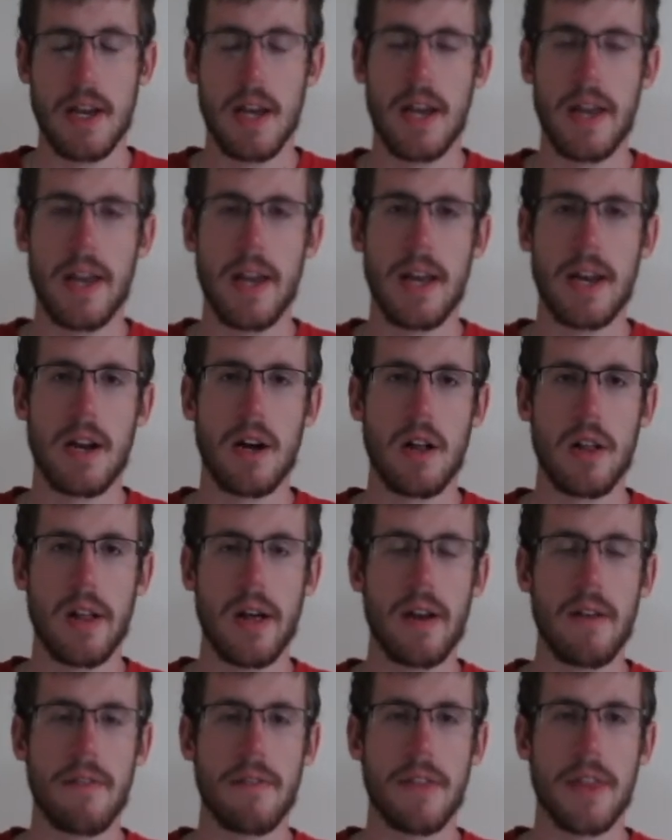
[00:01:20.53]
And a
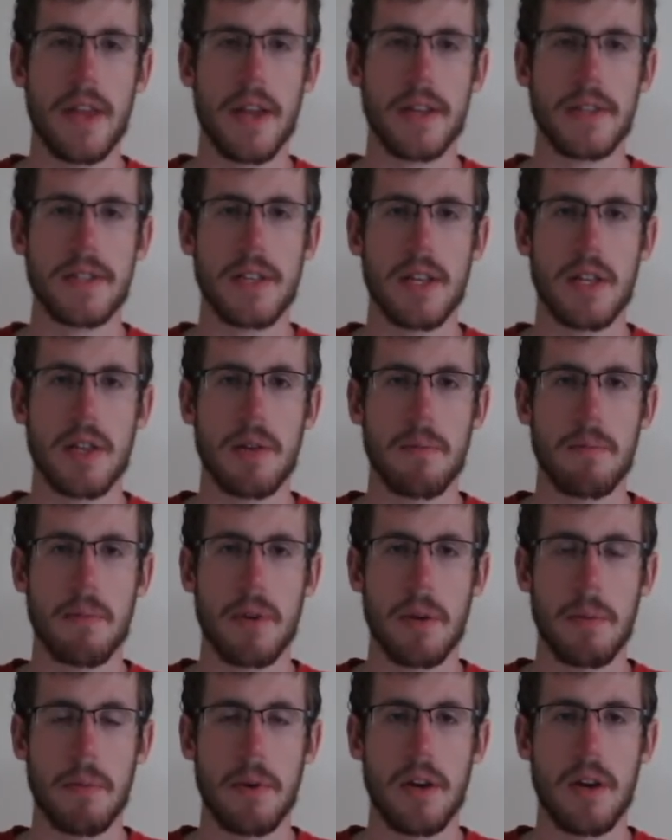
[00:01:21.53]
lot of things that the
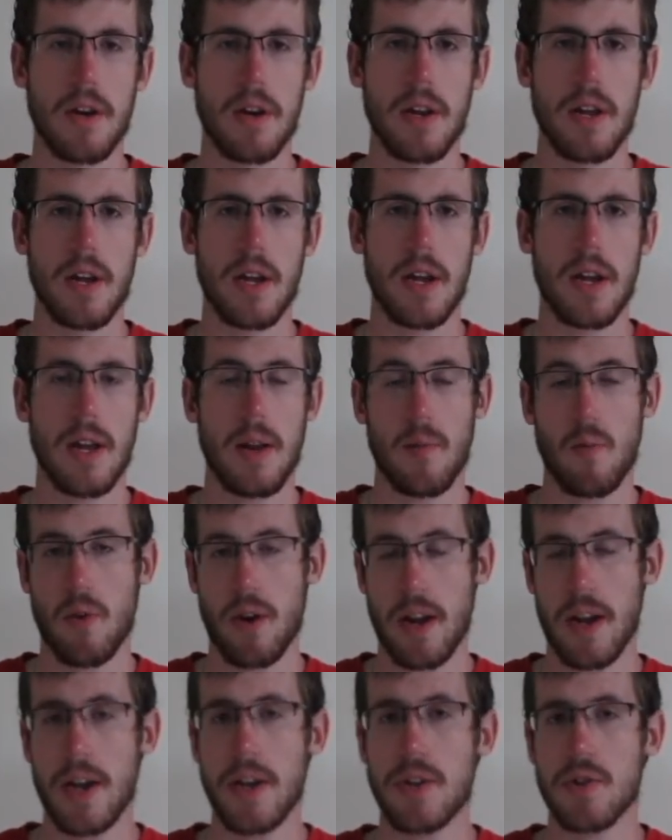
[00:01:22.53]
community in
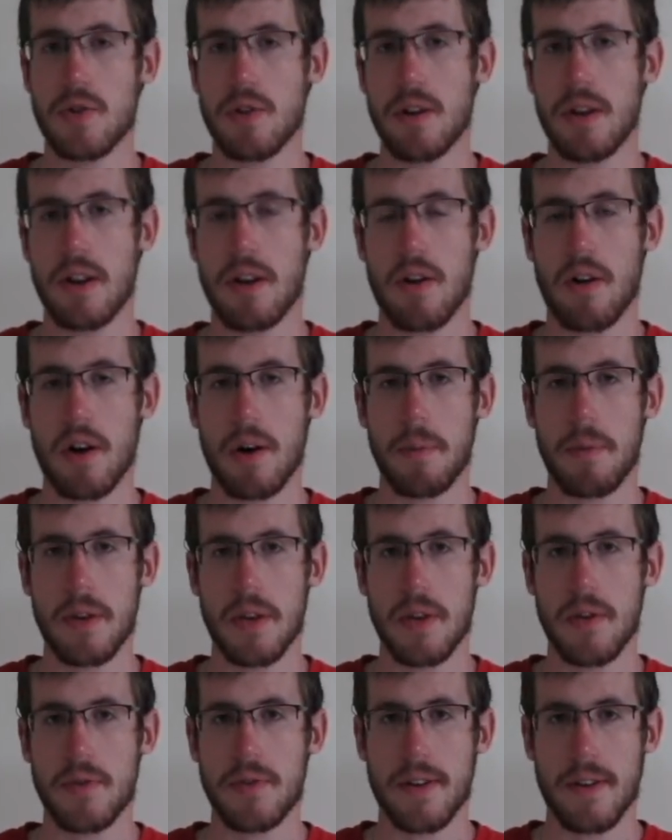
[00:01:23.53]
what Android had already
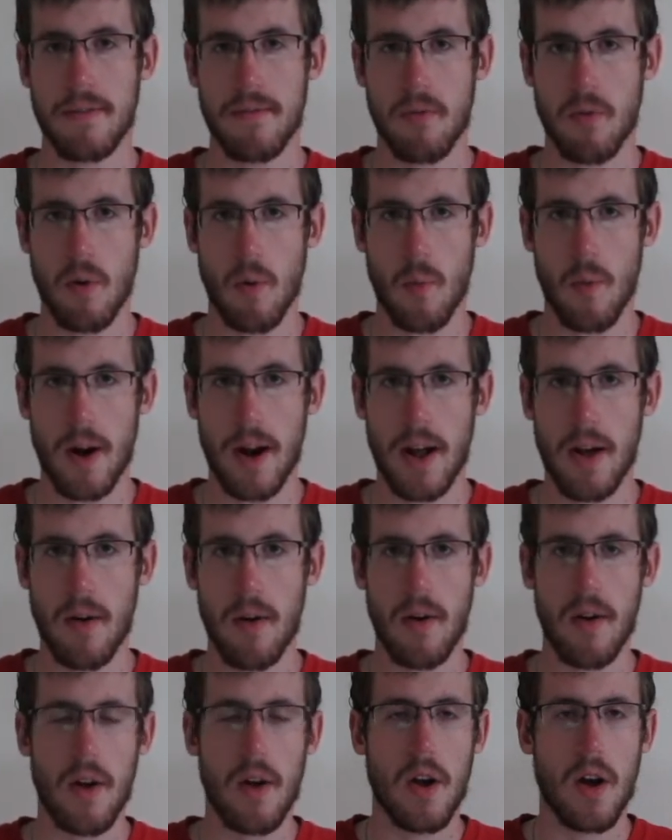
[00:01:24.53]
been using for a
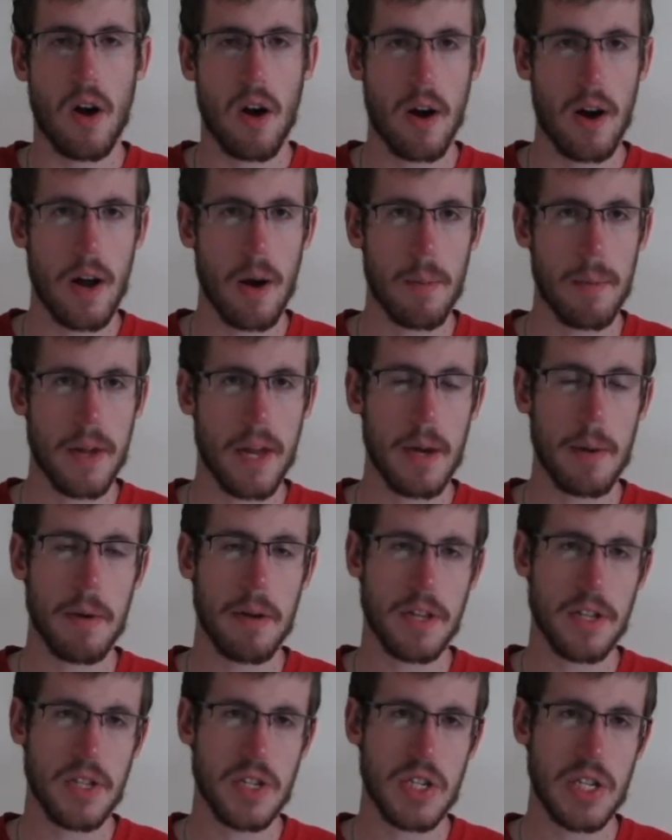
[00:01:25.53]
while are now
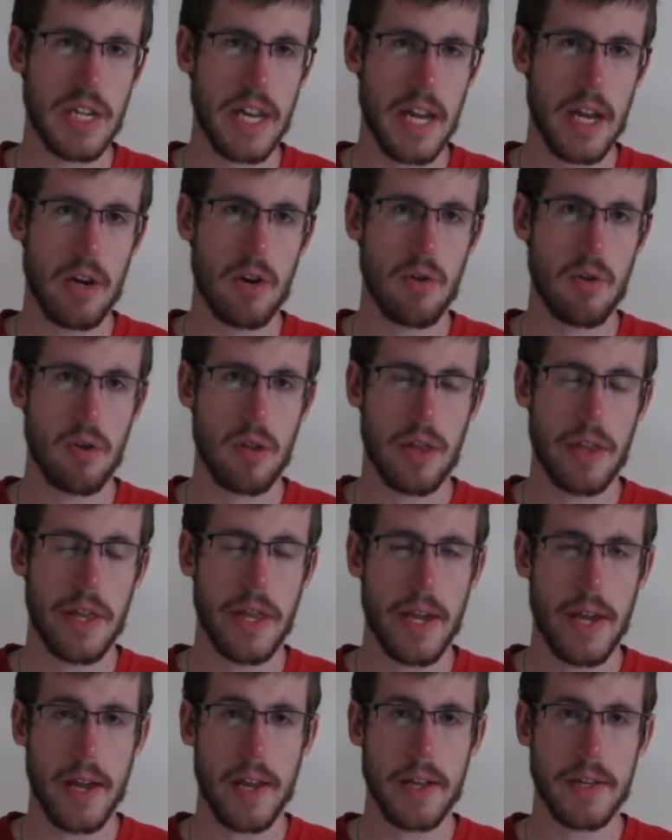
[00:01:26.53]
becoming standard
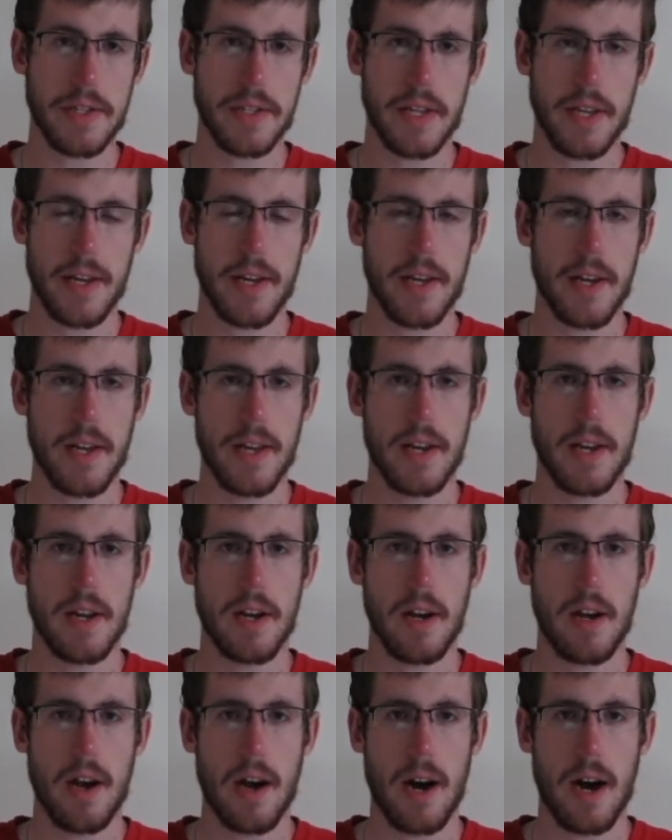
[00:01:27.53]
things in
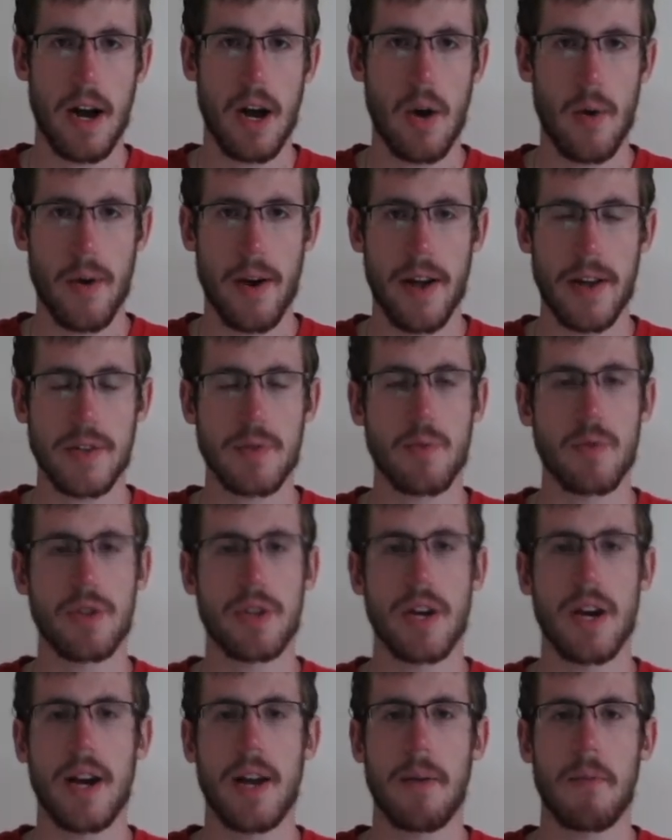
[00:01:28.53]
iOS,
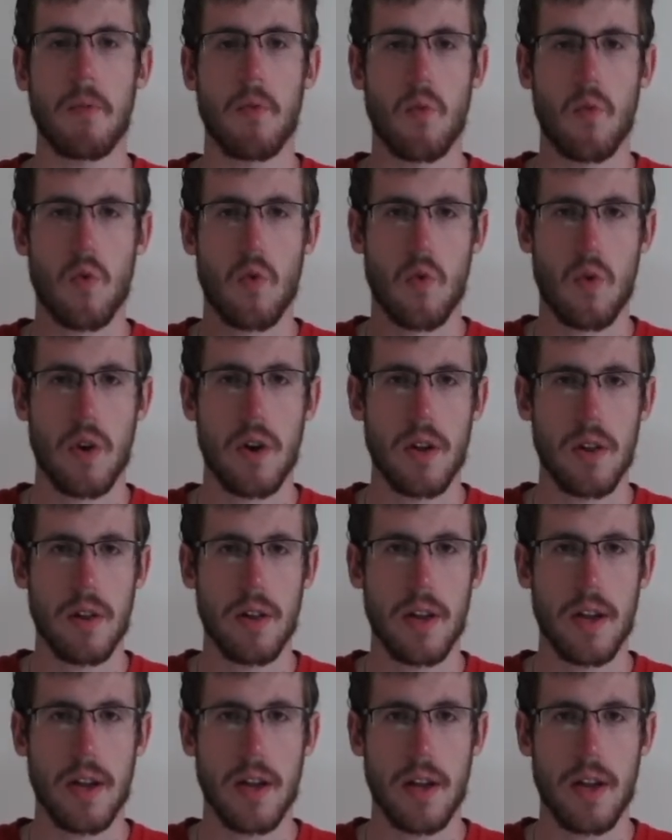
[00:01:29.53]
which I am
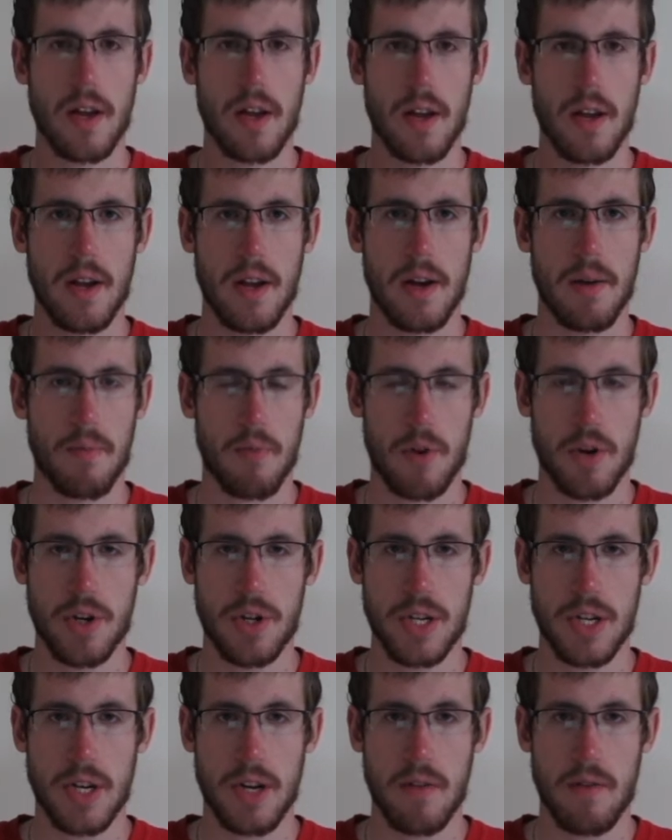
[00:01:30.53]
really
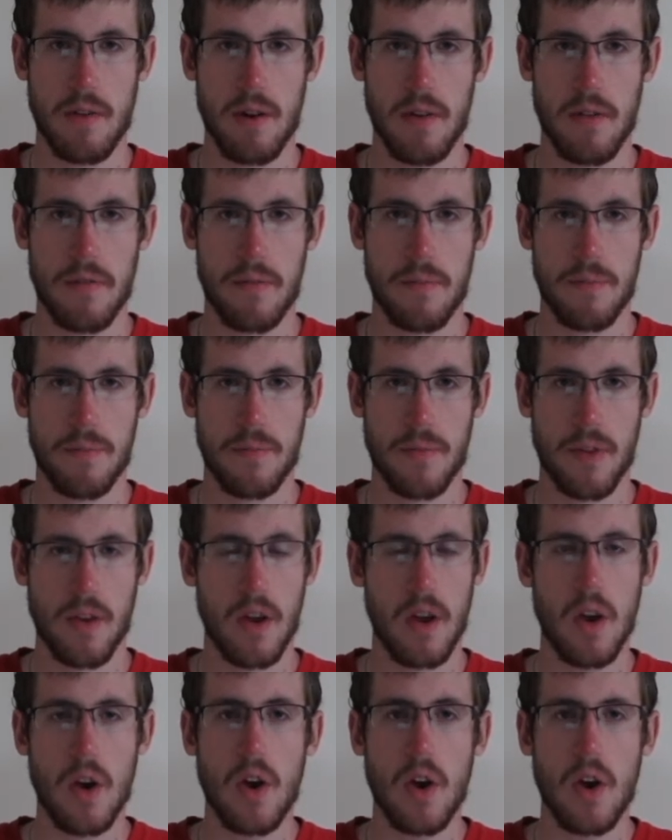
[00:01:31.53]
appreciative of.